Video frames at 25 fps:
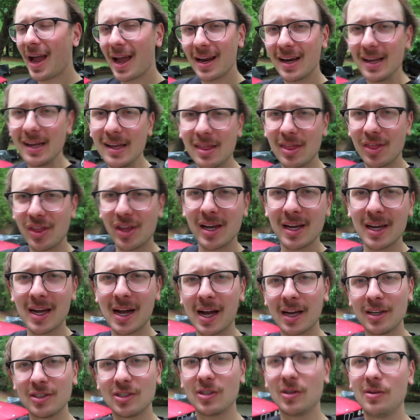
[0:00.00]
anything
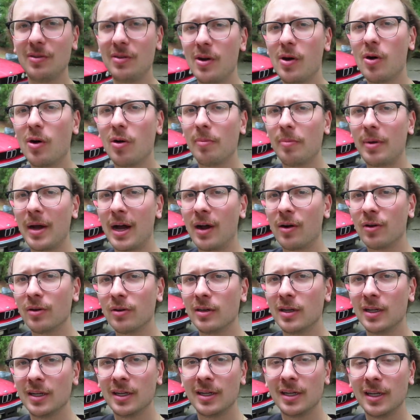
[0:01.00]
I should know about
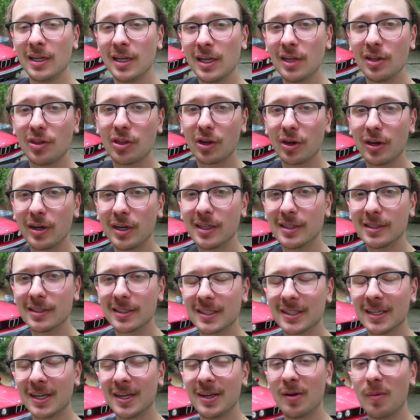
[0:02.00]

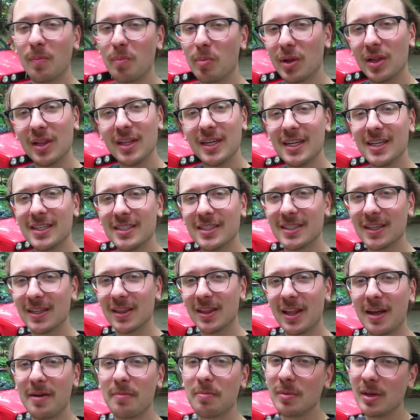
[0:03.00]
E30s, please
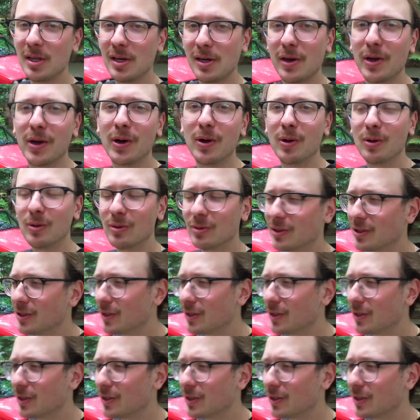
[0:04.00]
let me know.